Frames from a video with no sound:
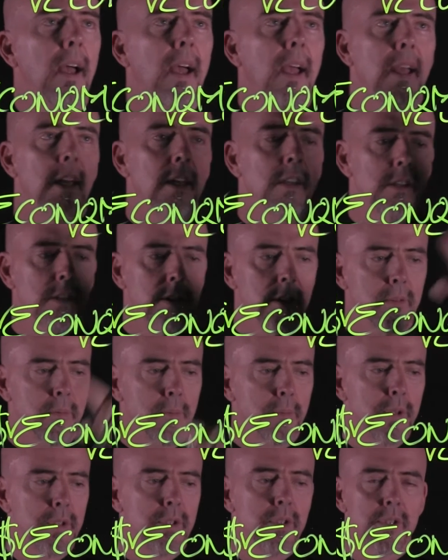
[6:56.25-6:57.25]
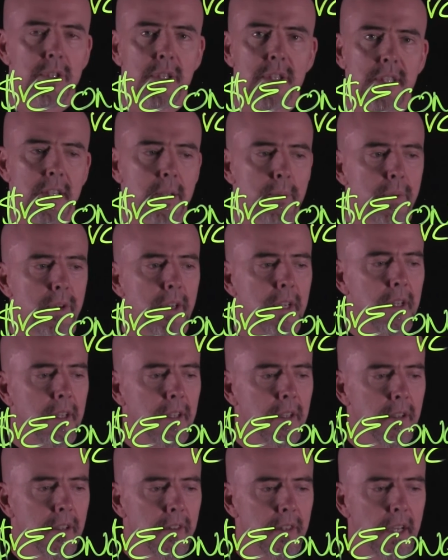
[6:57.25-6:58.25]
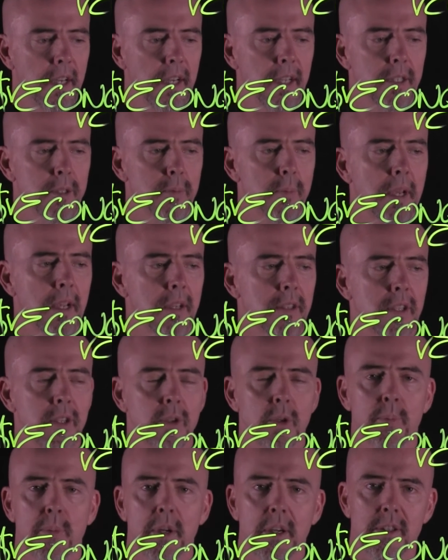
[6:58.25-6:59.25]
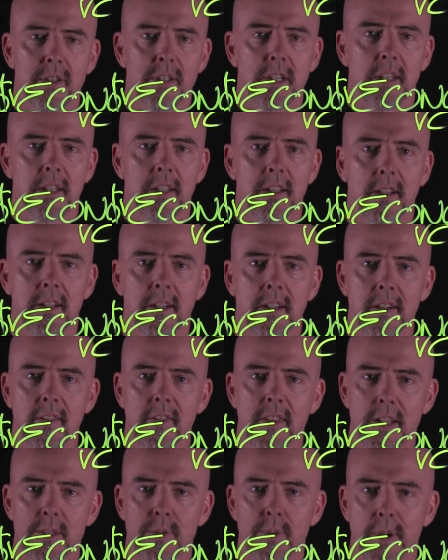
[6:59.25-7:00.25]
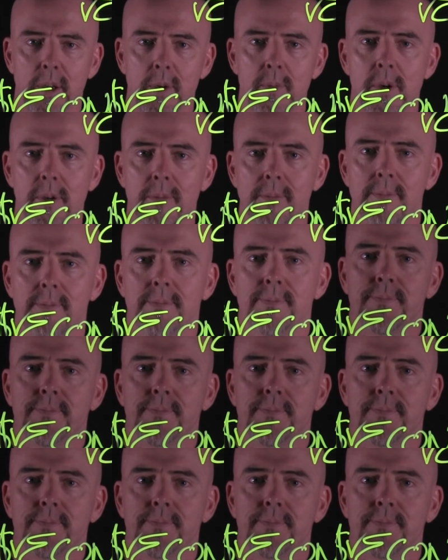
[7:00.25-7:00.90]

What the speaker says: and produce a summary that links back to your project. That's what I want.